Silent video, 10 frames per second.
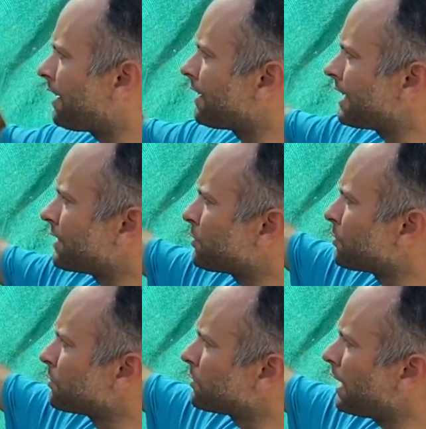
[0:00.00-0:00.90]
and
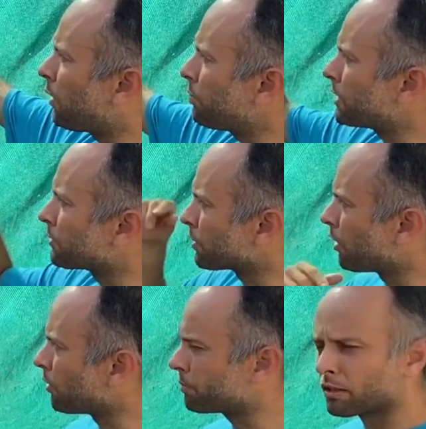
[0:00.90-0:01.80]
to help it
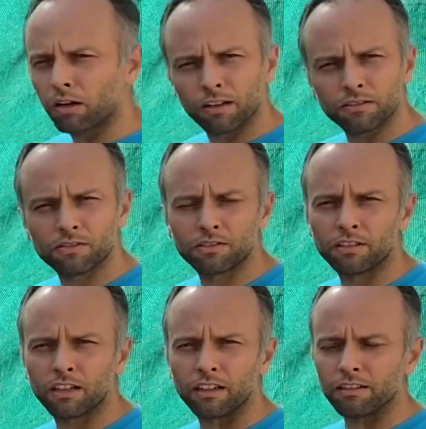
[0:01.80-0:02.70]
grow, because
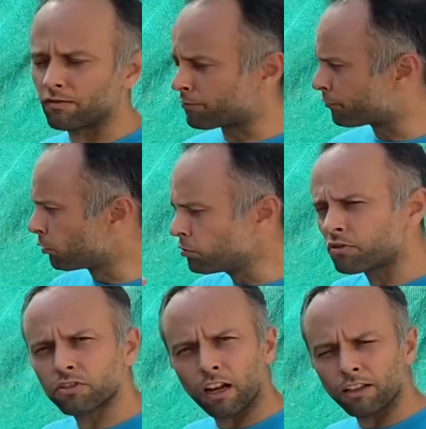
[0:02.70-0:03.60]
the full
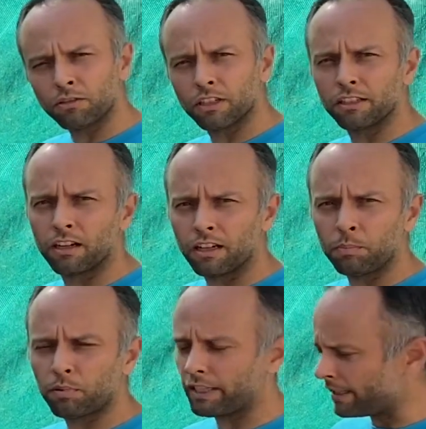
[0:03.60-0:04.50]
sun on a
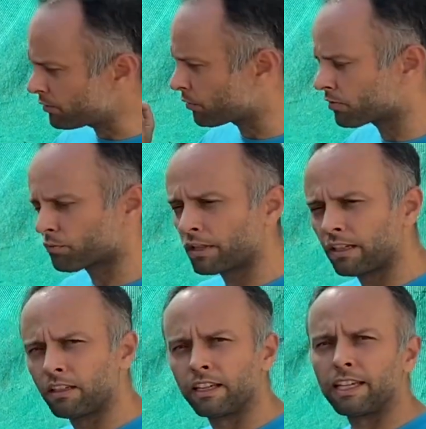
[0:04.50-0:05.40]
young plant was
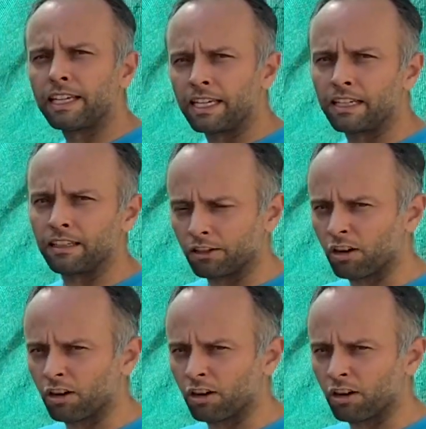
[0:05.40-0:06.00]
really hitting you